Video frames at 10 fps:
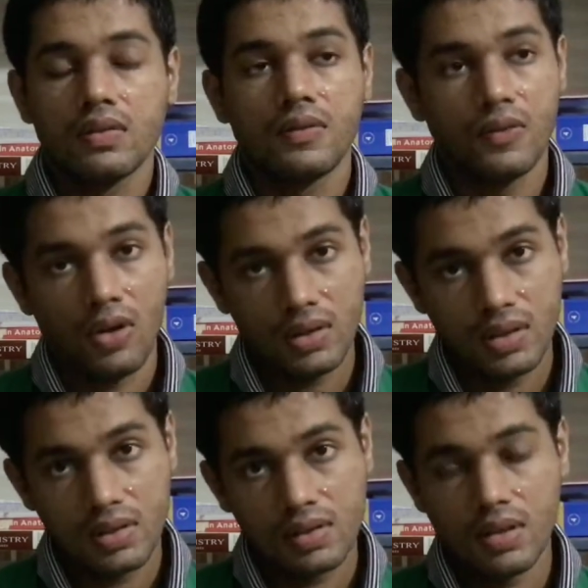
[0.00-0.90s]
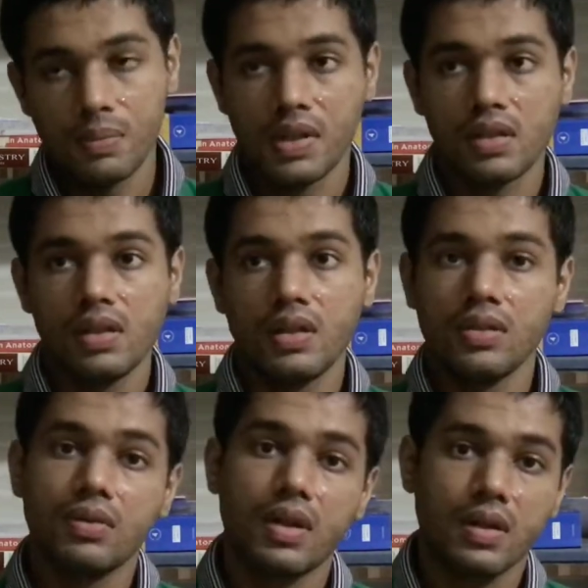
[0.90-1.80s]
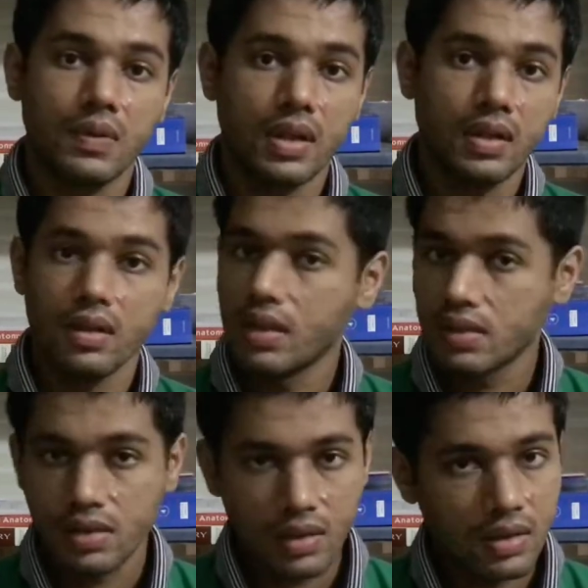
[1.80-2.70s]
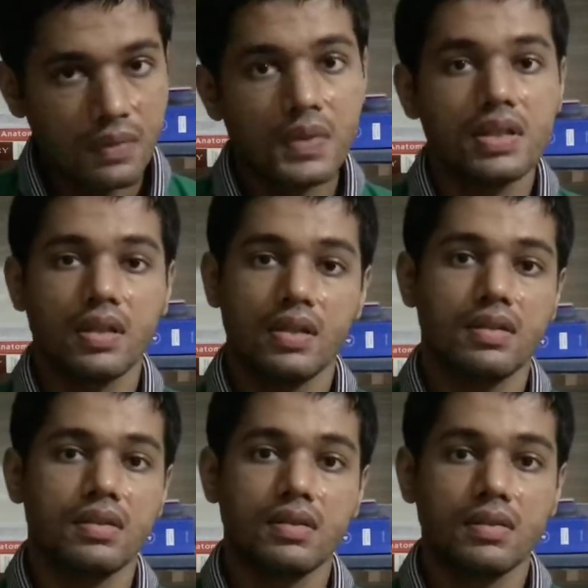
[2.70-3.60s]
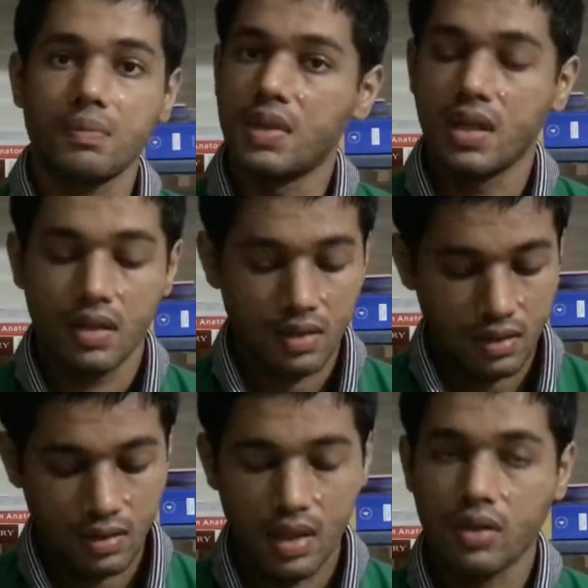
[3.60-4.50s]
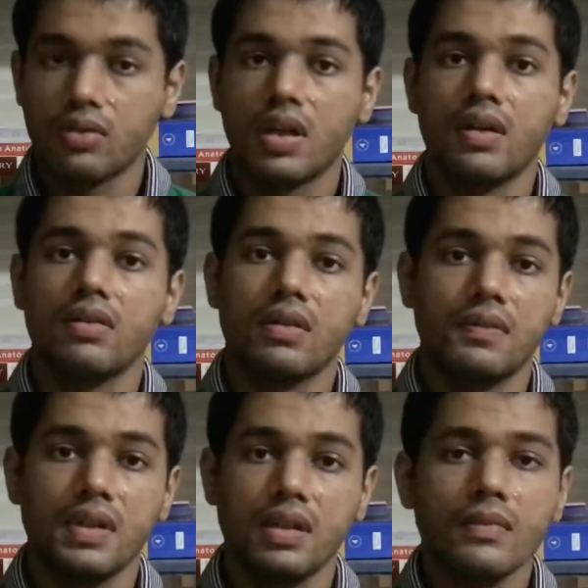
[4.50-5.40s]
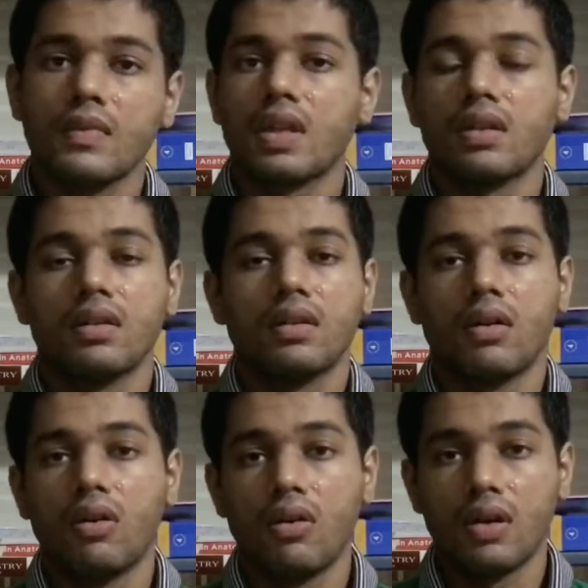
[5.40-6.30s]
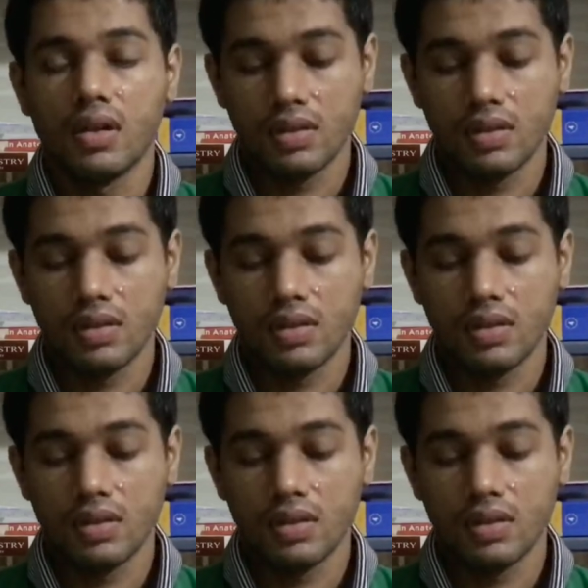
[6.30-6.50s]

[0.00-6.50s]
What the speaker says: For this, typically you would require certain investigations, be it echocardiography or